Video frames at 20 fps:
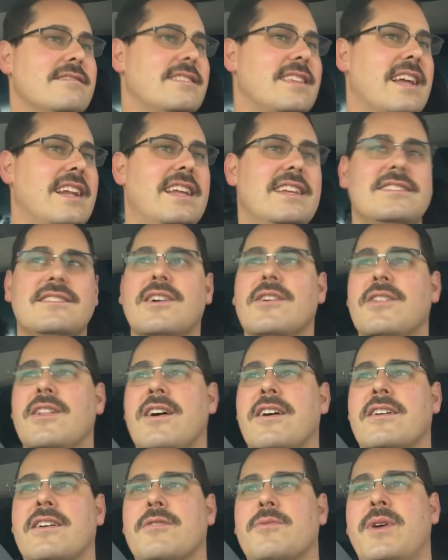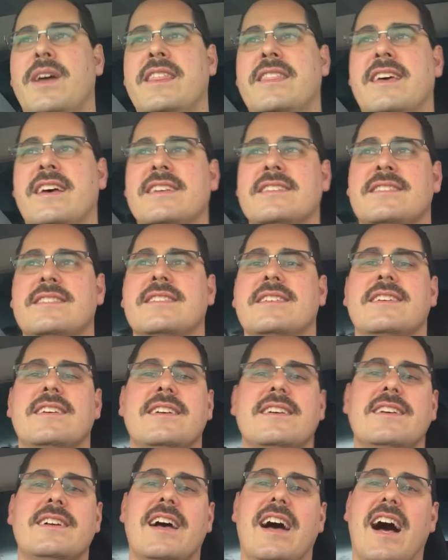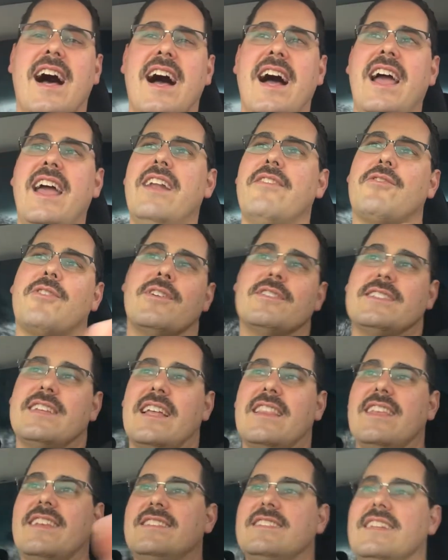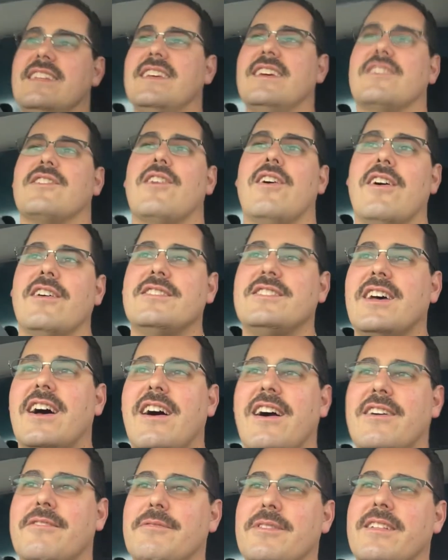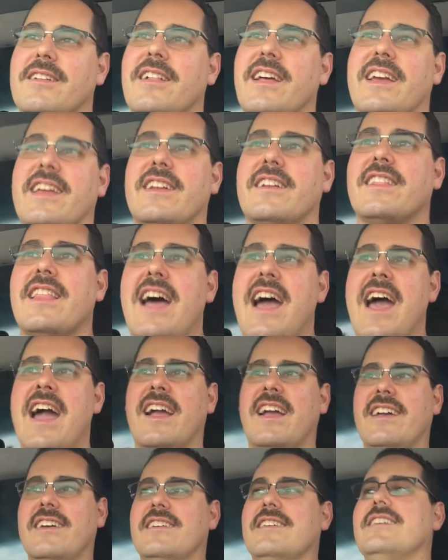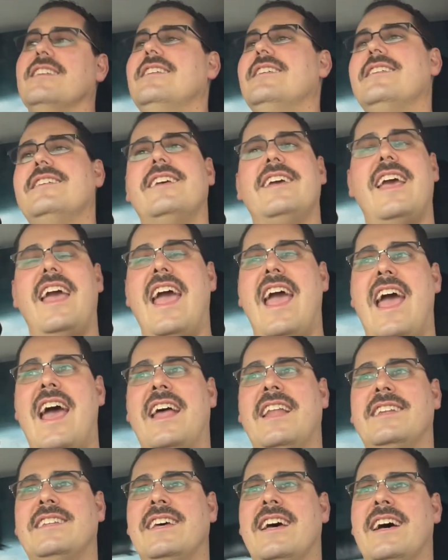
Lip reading: he's no longer with us. And of course, I'd listen to Car Talk with Click and Clack, and